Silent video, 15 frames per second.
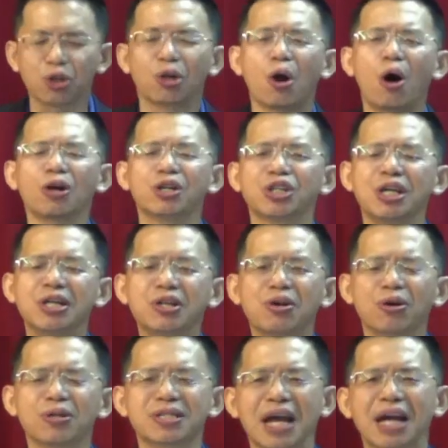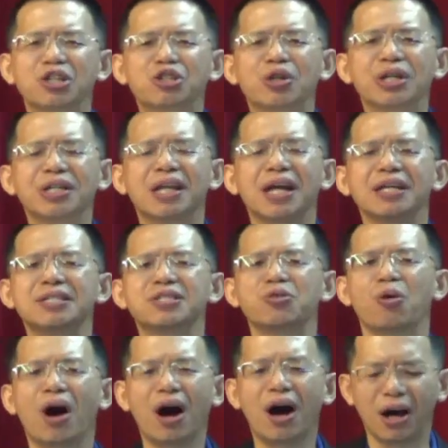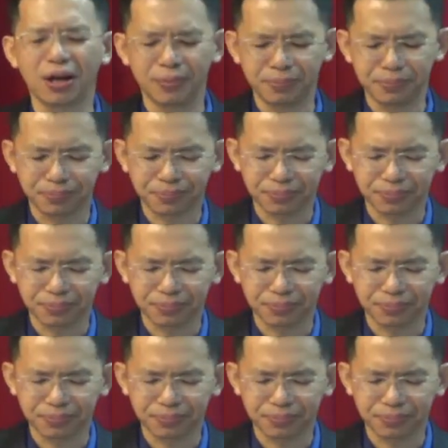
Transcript: to lodge in your sanctuary that is your heart?